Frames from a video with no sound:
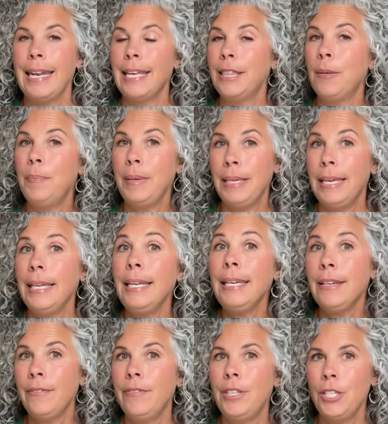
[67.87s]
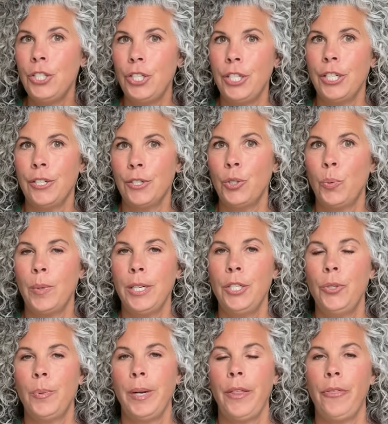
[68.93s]
And at the beginning of this year, twenty
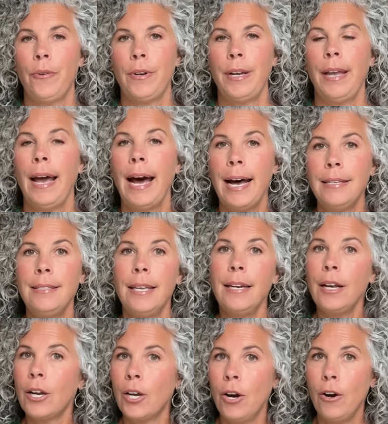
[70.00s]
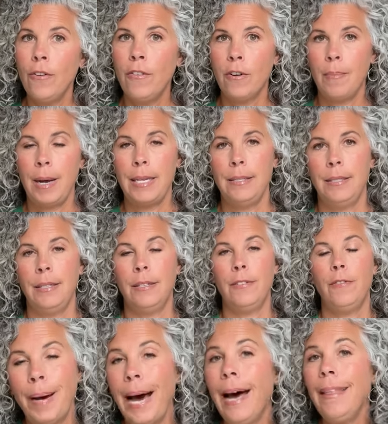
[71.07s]
twenty-three, I set a goal for myself.
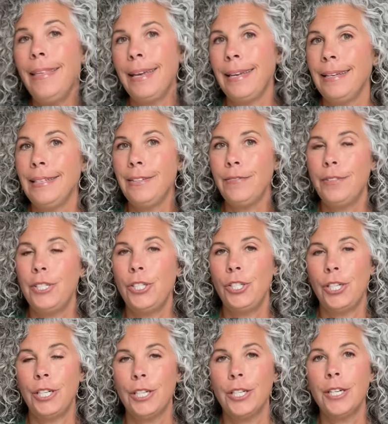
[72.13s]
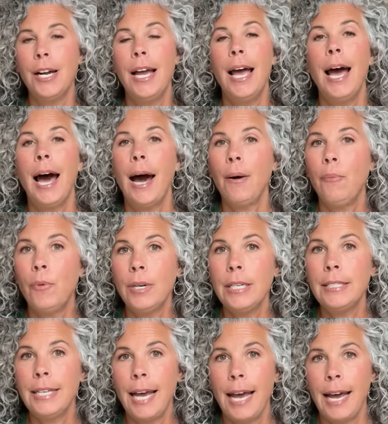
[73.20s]
By the end of this year, I
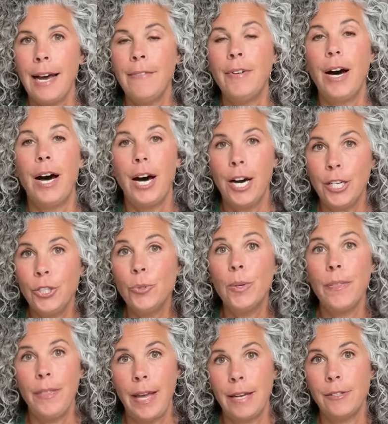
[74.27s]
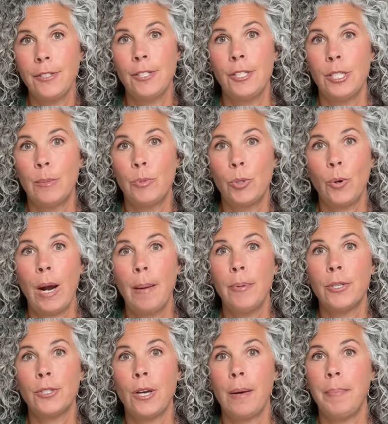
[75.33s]
wanted to have one hundred thousand
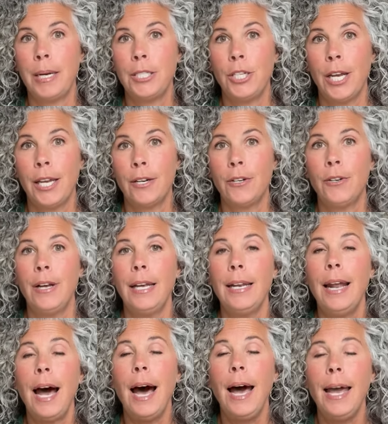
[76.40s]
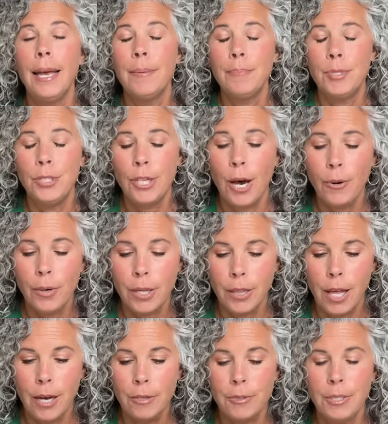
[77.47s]
subscribers on my channel, and I am so
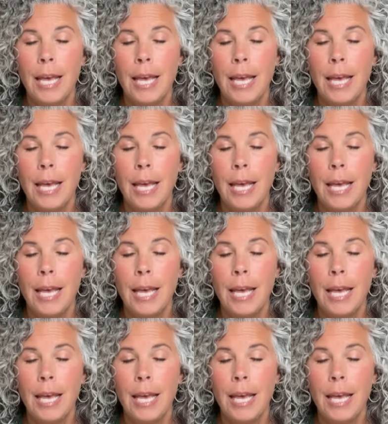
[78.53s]
close.